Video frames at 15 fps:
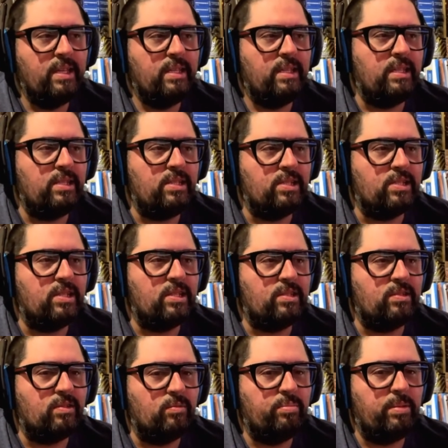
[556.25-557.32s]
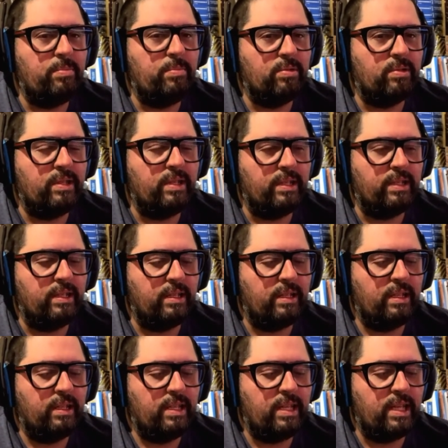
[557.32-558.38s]
It just so people can
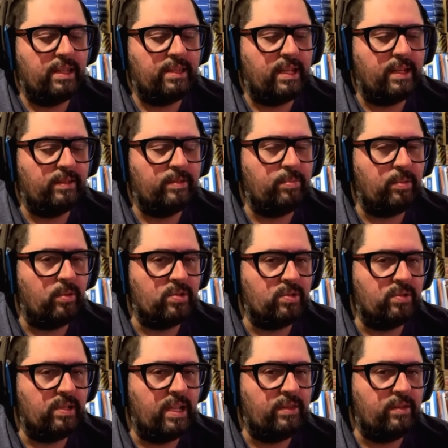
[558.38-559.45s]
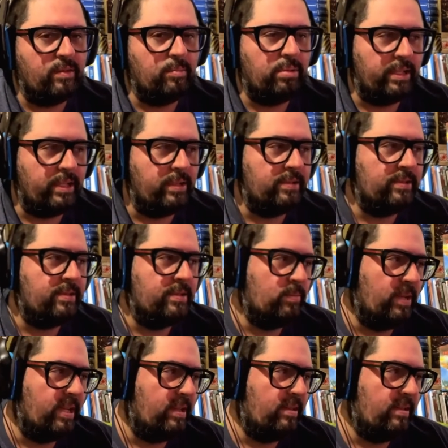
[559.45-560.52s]
get that exposure to other players as
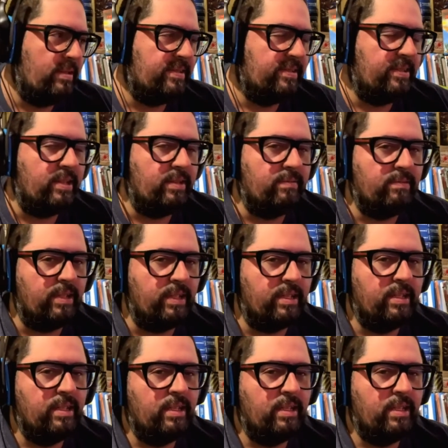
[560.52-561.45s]
well, instead of like,